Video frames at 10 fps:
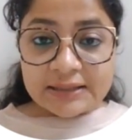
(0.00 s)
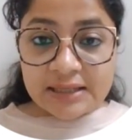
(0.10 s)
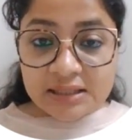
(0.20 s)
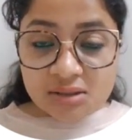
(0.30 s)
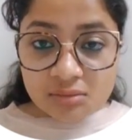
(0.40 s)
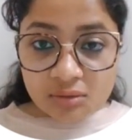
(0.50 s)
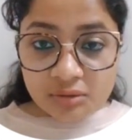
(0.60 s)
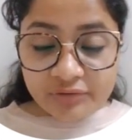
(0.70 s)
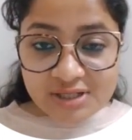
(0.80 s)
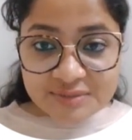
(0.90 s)
In
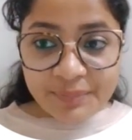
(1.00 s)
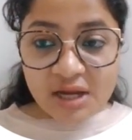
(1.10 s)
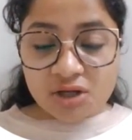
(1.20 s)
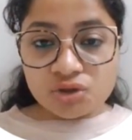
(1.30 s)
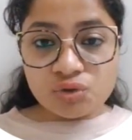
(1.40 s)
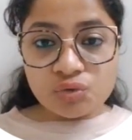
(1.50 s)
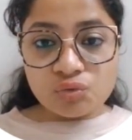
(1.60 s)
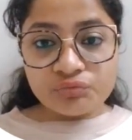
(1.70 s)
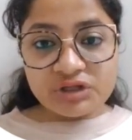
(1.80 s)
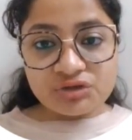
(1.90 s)
respect
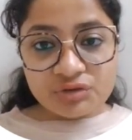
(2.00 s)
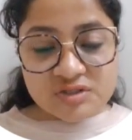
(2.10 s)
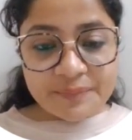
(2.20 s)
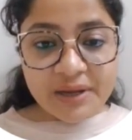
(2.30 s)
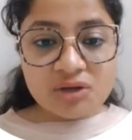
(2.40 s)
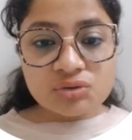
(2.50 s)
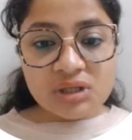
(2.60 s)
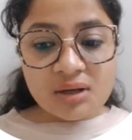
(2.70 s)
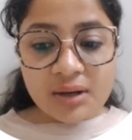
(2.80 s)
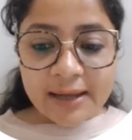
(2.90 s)
to With respect to
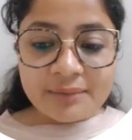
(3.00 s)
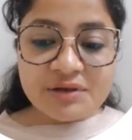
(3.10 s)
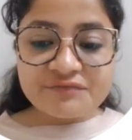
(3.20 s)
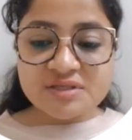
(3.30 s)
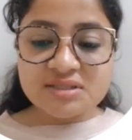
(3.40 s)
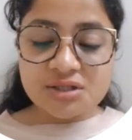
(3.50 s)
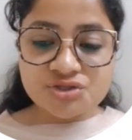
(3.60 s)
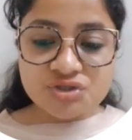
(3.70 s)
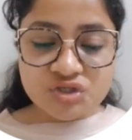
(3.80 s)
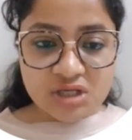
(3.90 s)
the crime
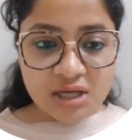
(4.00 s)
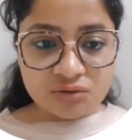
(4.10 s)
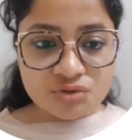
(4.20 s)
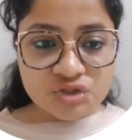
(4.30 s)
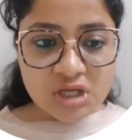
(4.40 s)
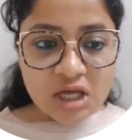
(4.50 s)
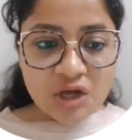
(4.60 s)
investigation scenarios,